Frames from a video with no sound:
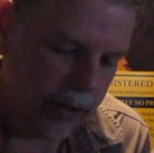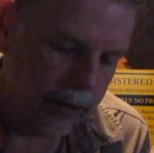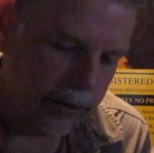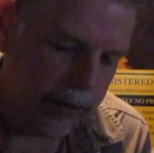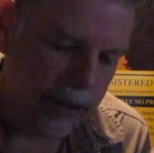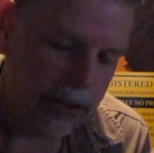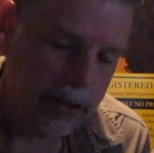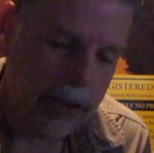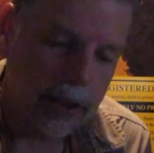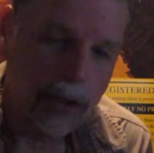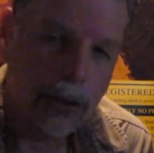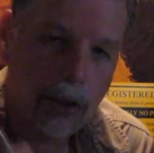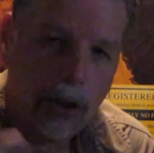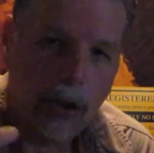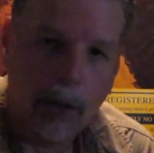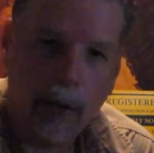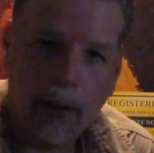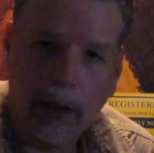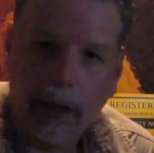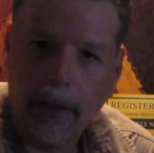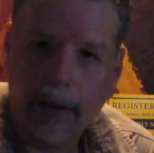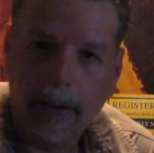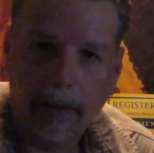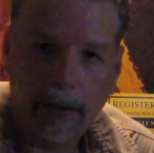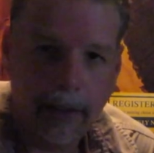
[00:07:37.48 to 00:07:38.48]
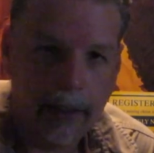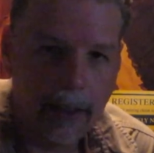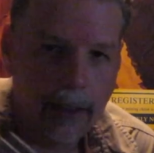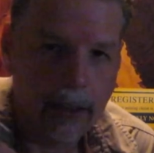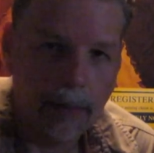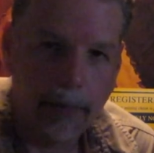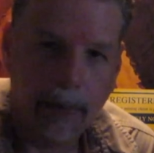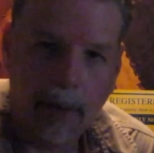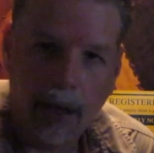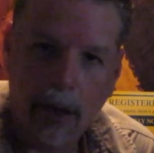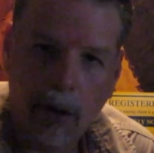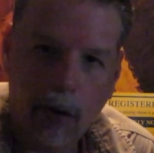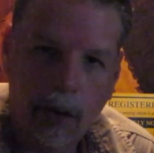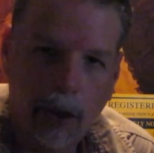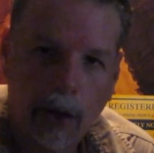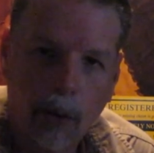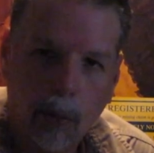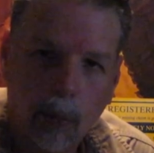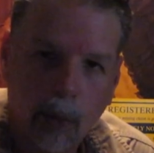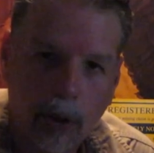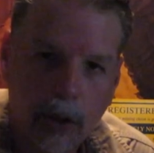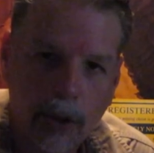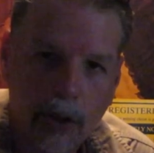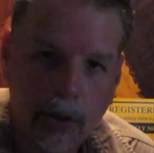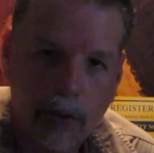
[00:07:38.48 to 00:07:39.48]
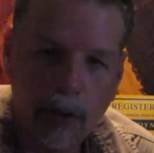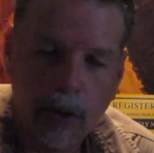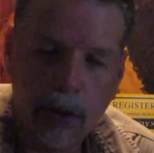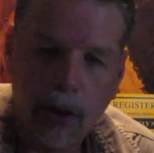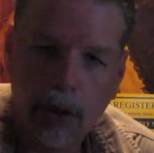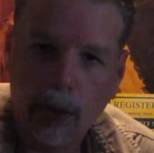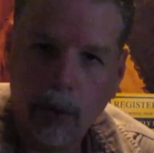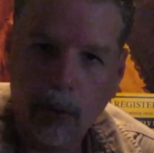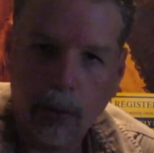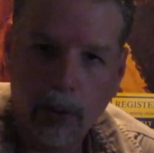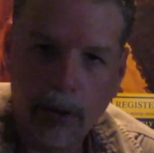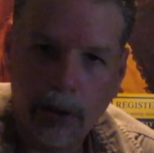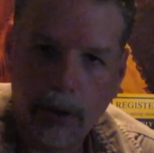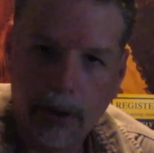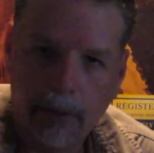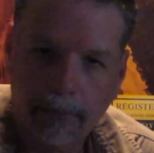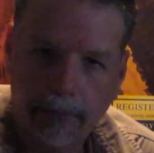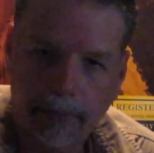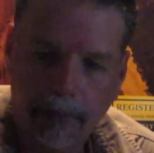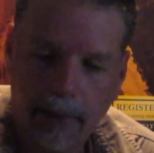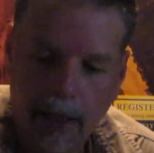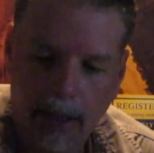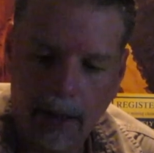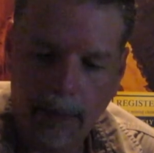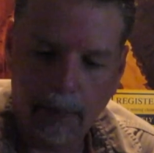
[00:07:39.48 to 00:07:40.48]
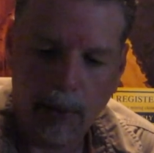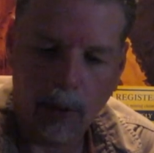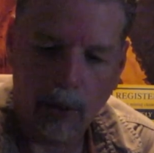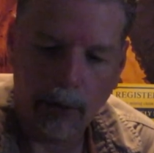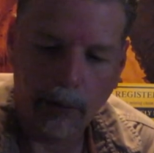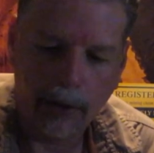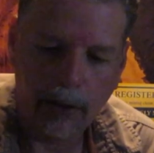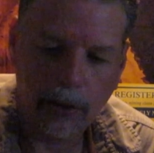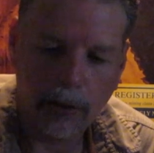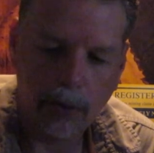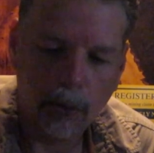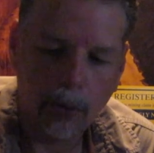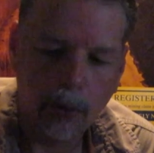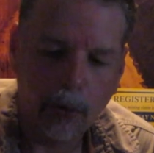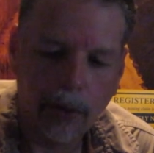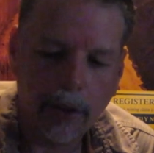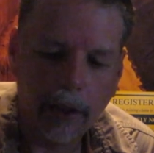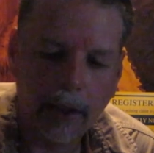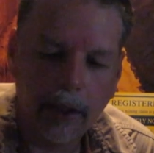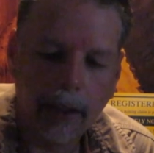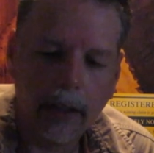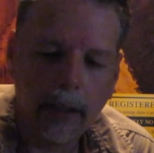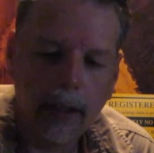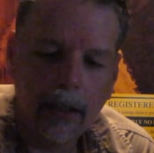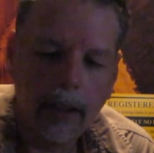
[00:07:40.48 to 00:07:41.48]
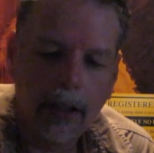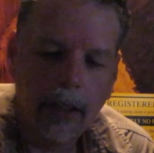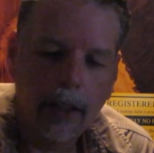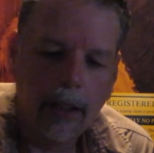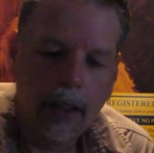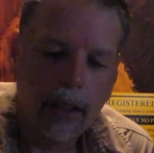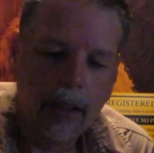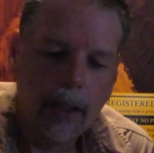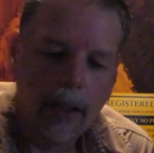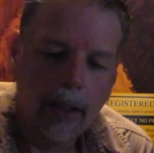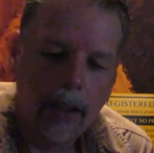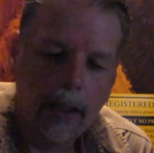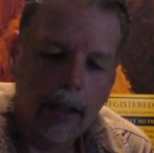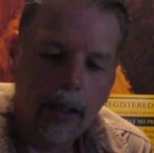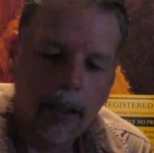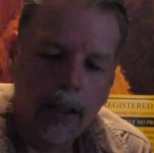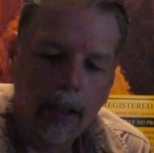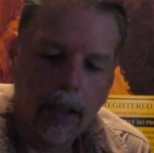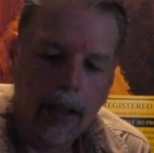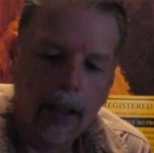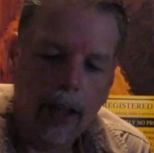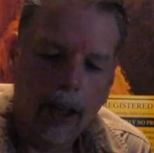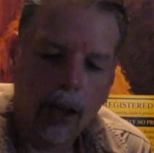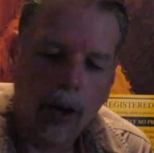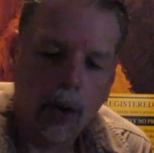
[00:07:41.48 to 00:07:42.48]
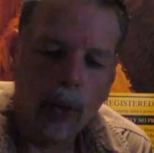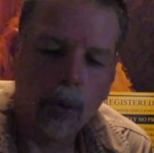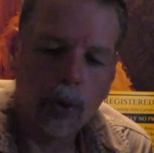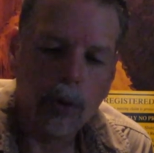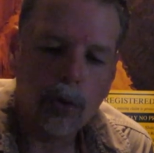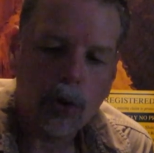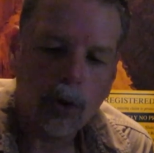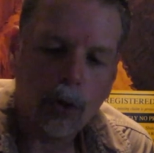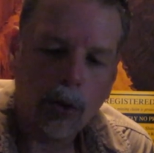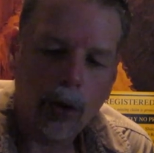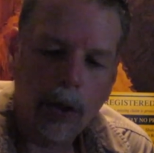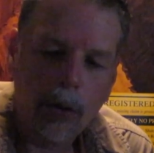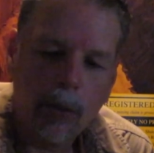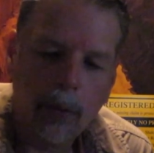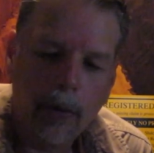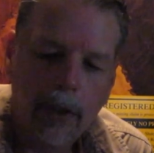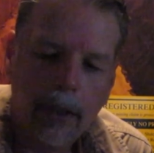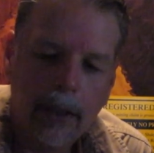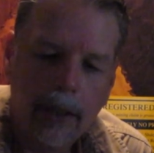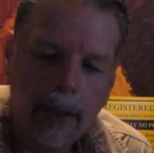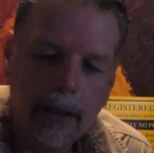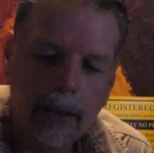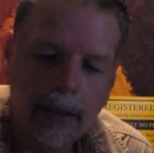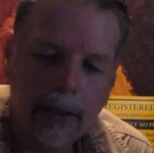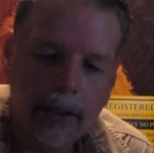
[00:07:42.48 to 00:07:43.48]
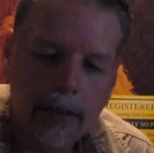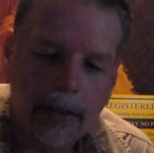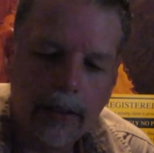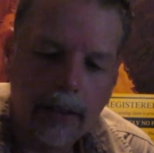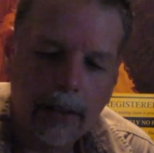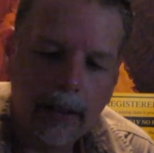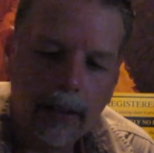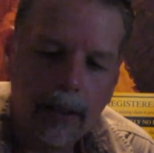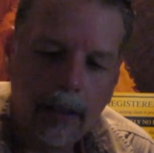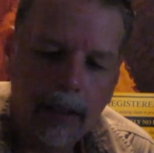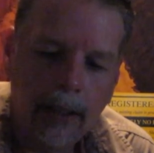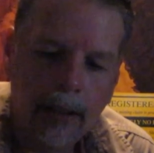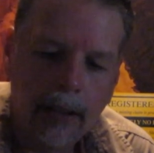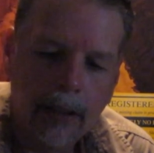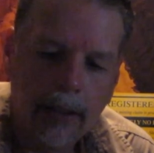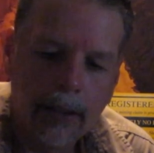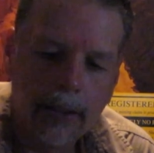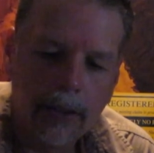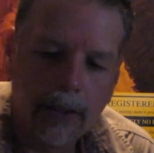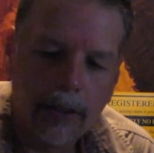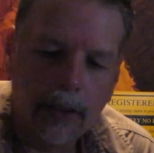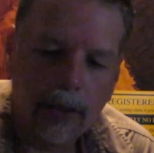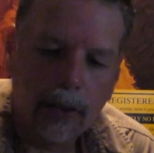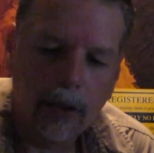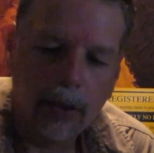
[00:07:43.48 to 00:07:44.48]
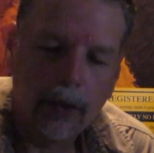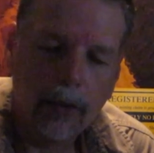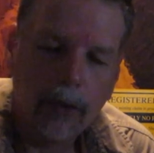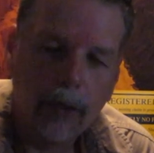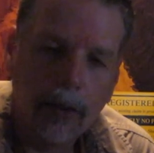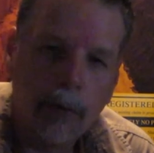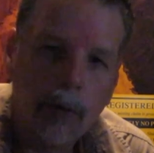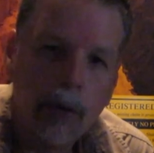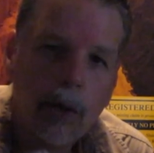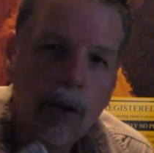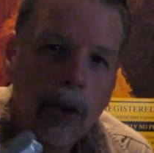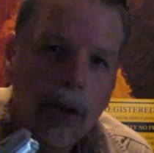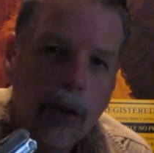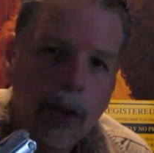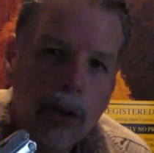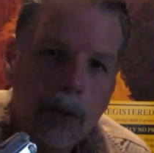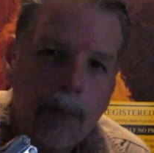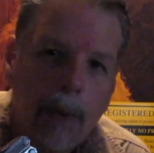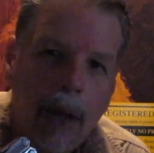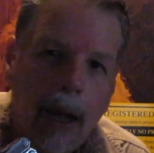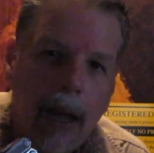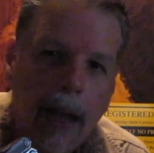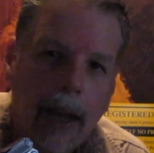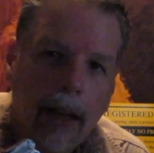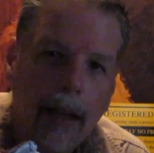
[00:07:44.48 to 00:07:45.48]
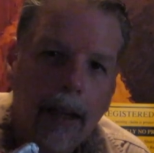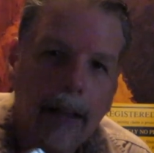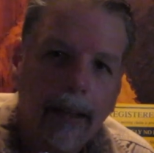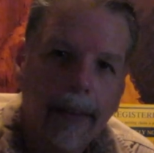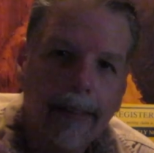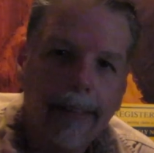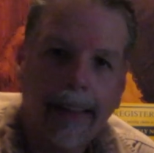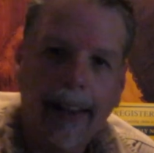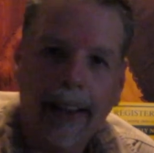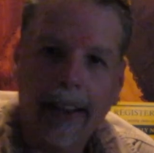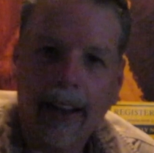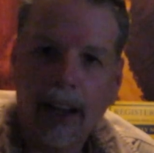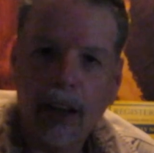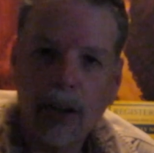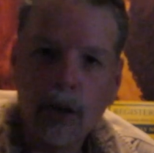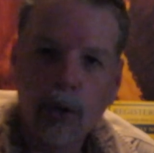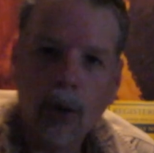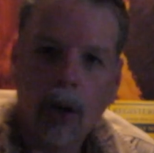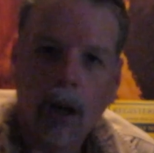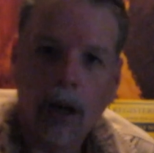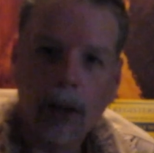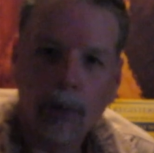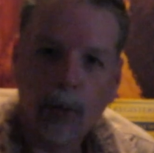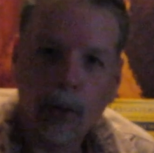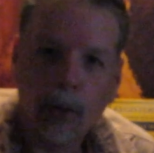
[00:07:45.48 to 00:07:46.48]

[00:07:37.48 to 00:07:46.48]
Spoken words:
These things are great. Get the model that works for you or some kind of multi-tool thing. Cool story with these is a few years back I got drawn